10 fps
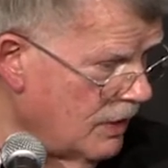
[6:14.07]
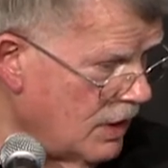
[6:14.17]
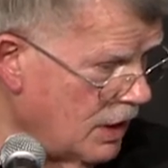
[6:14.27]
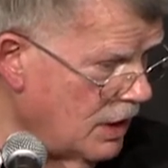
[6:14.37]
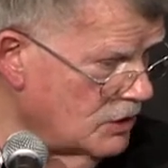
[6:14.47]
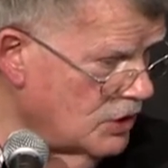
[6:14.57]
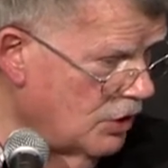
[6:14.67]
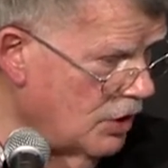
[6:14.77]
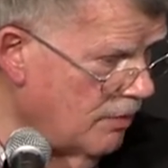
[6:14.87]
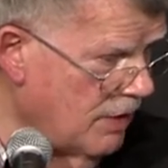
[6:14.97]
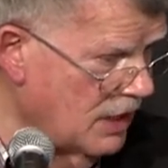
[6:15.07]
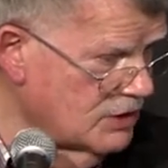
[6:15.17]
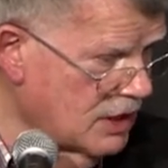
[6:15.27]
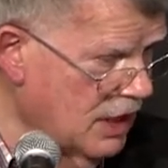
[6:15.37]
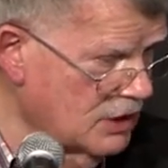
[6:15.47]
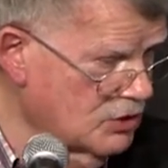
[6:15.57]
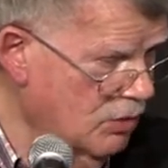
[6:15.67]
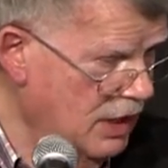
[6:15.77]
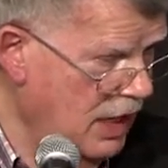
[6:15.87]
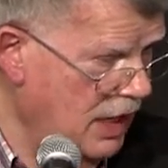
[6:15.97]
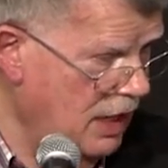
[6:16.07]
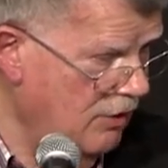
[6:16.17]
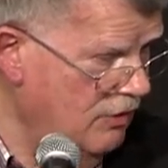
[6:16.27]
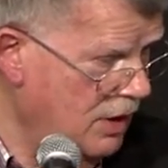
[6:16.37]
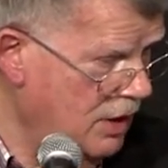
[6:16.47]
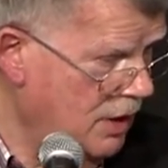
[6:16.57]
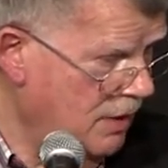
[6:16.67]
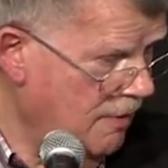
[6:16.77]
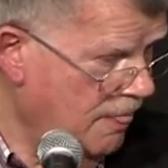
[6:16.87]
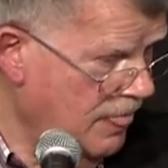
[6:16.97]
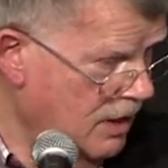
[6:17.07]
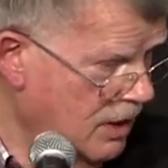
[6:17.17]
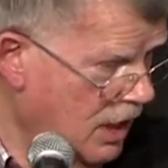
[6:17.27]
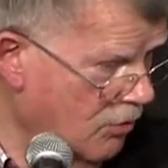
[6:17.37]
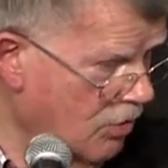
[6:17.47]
It is, though, the best guess we have. And